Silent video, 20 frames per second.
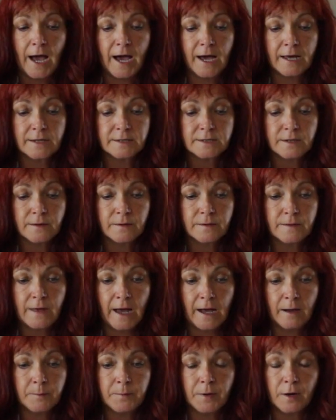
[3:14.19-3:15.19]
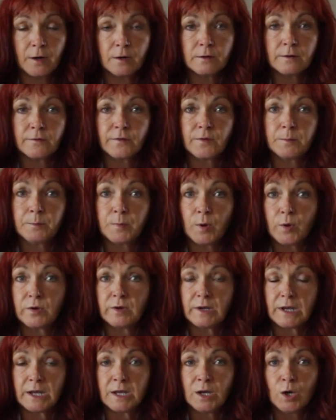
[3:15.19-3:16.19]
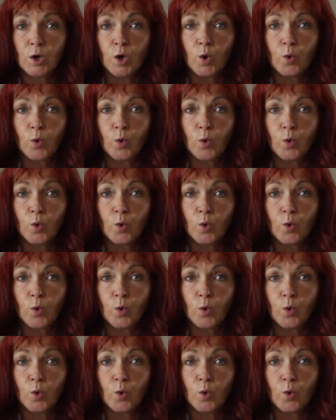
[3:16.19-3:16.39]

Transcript: And that part of the body